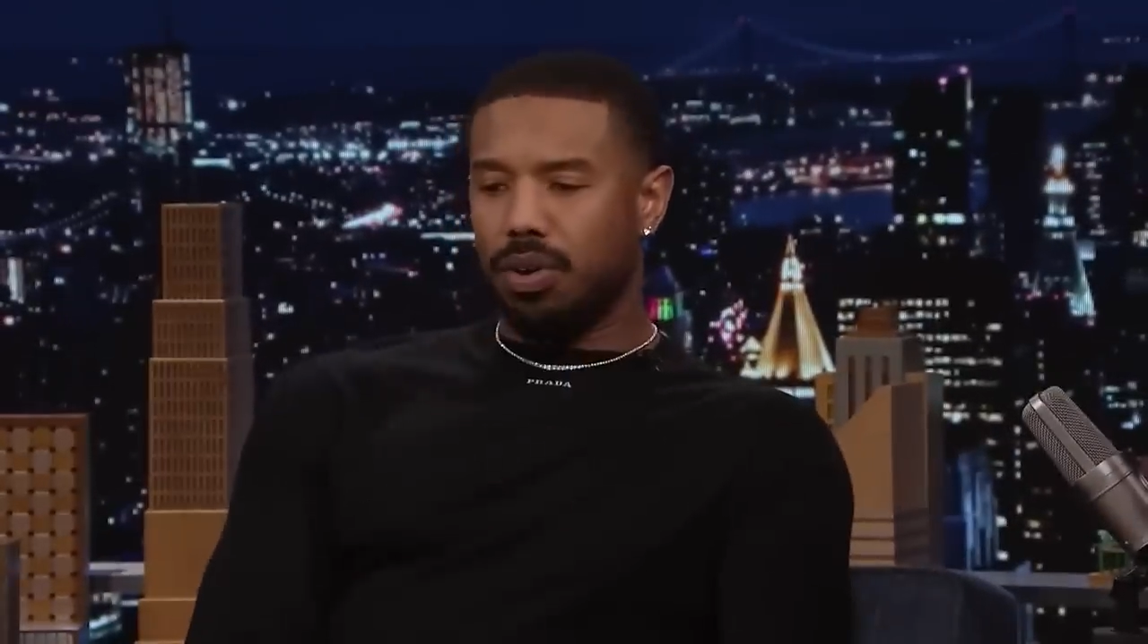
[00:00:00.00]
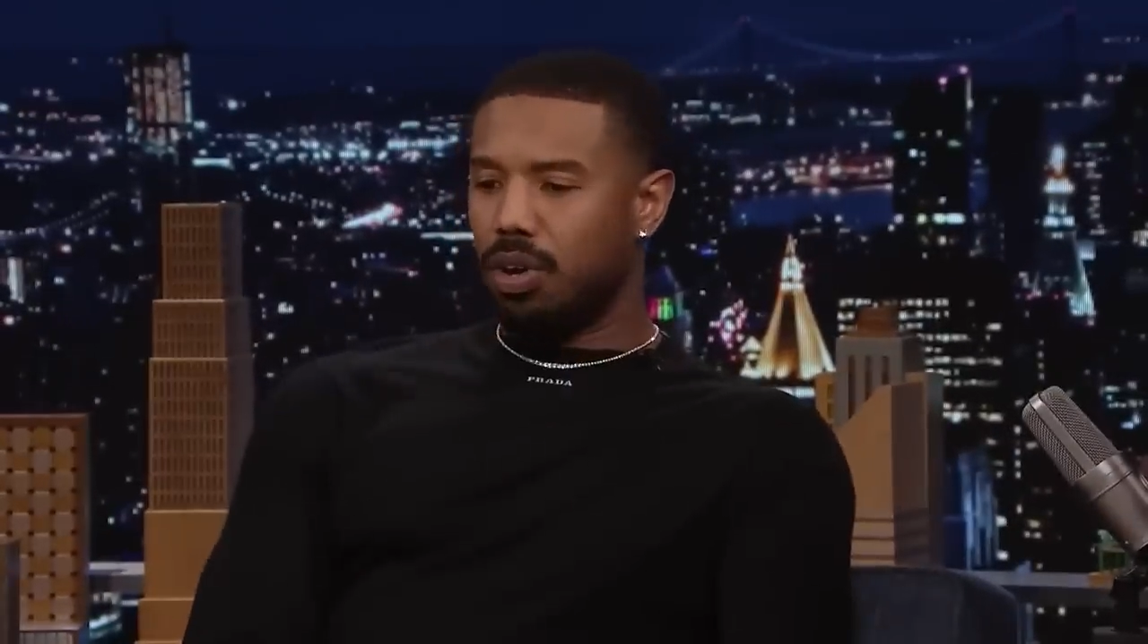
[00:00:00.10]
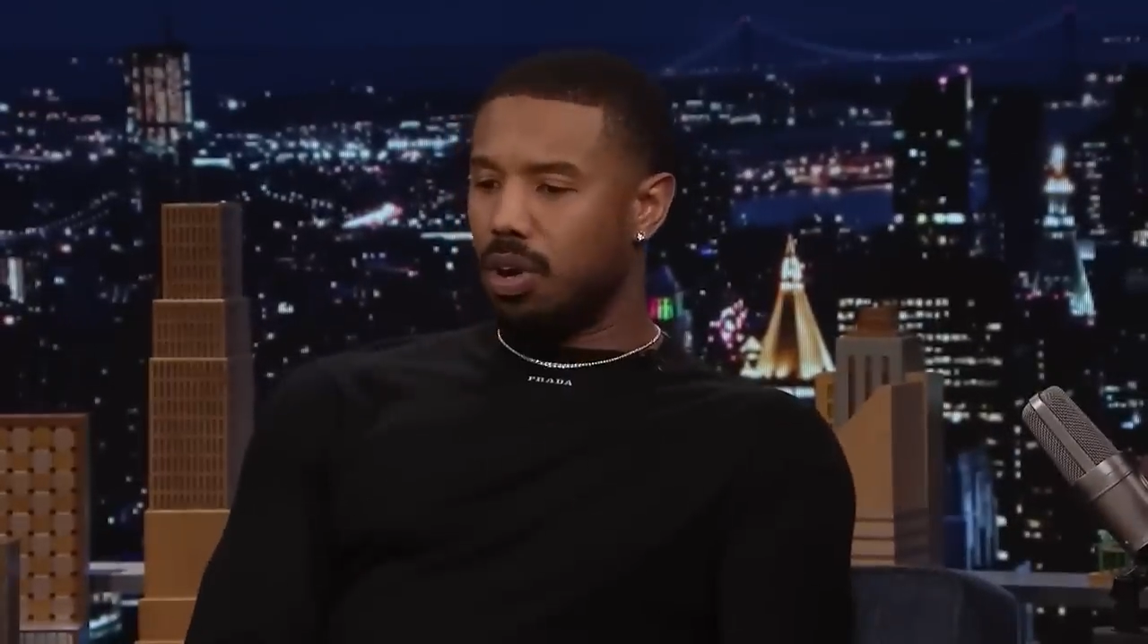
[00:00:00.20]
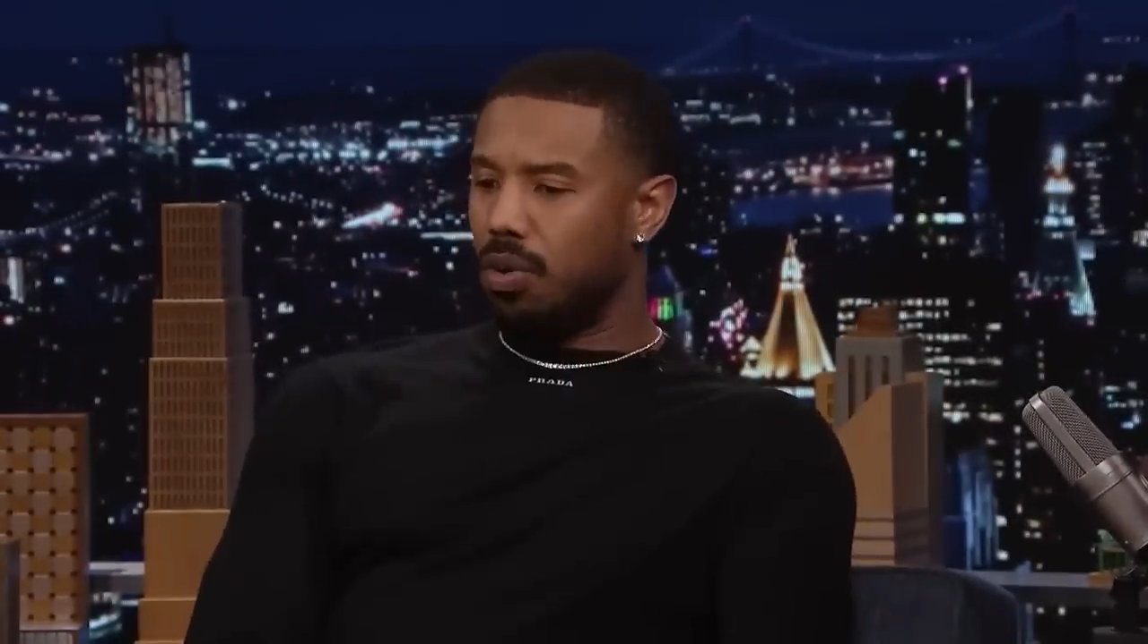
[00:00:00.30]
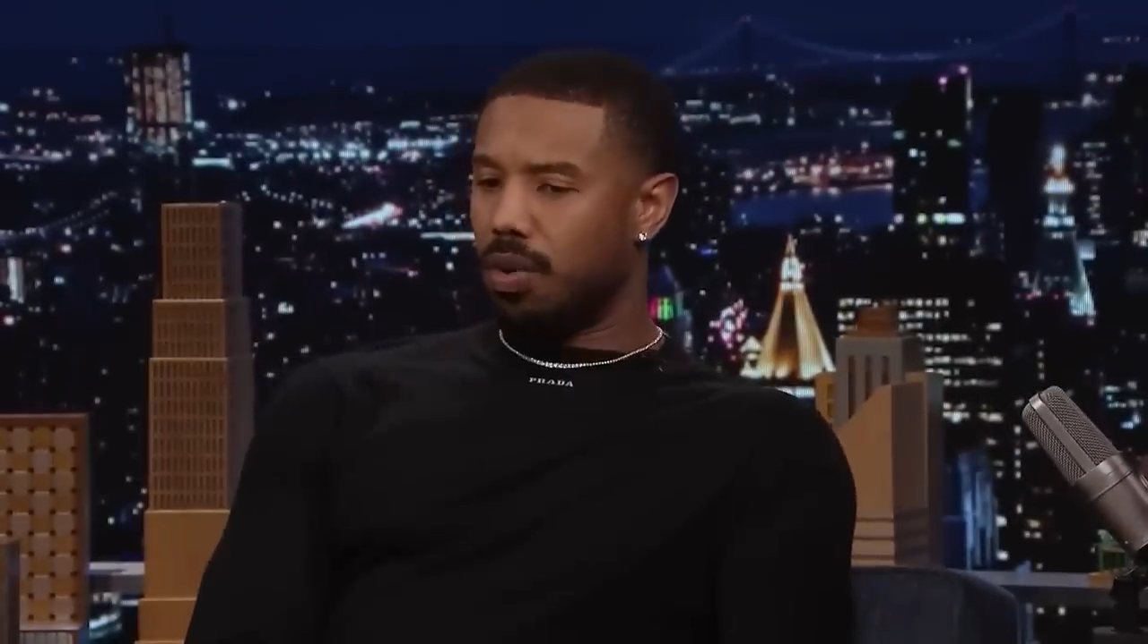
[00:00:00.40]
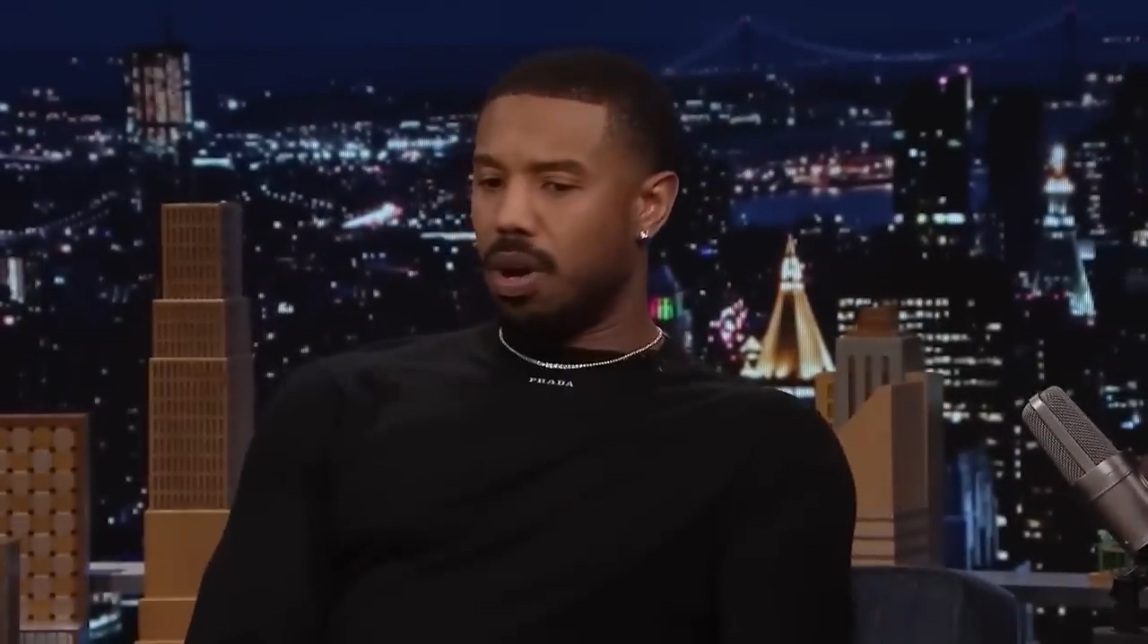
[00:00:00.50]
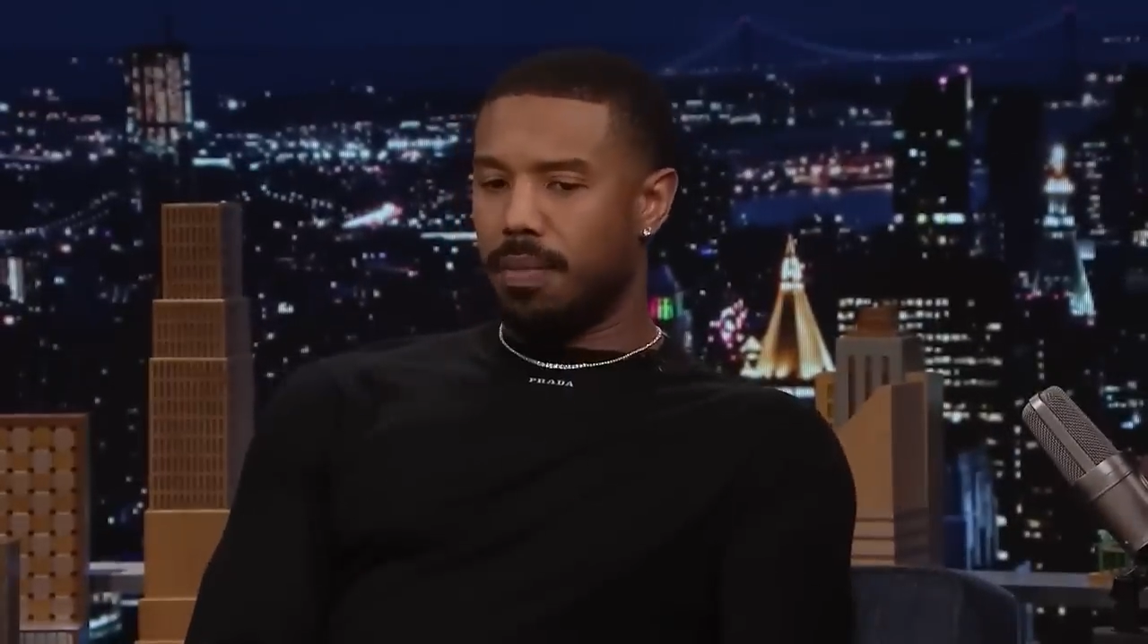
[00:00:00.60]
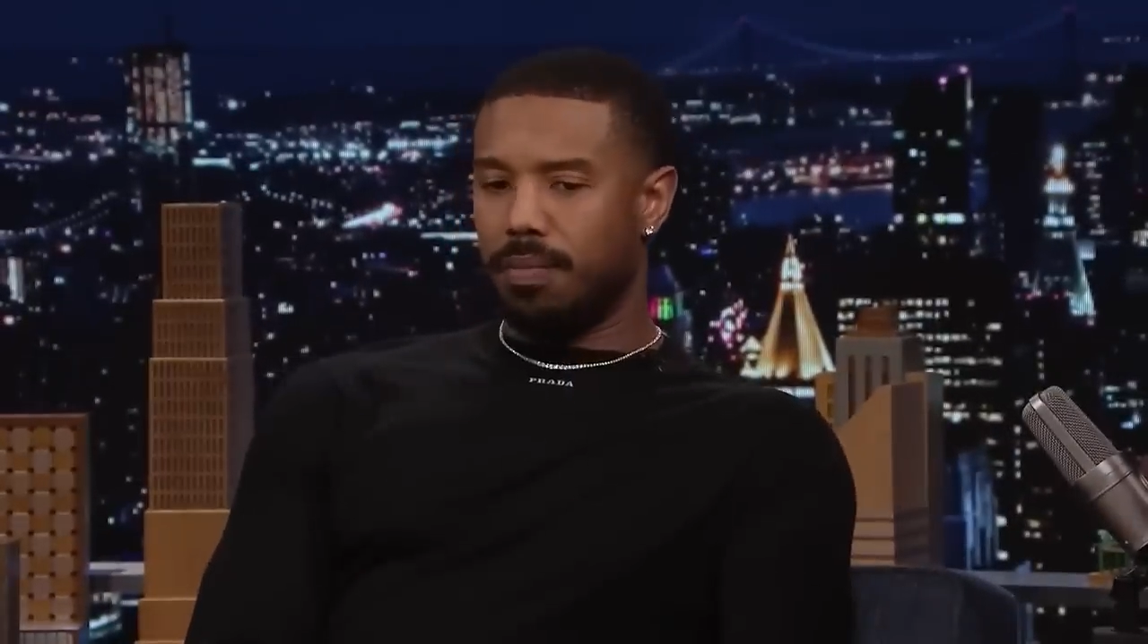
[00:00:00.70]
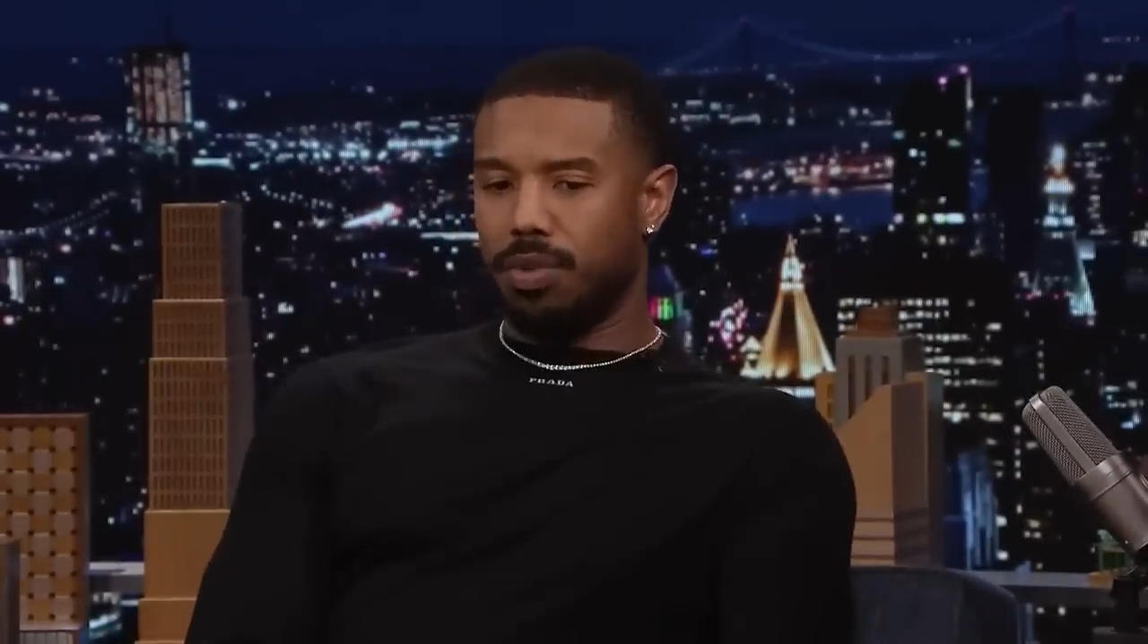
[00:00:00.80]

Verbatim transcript: not surprised that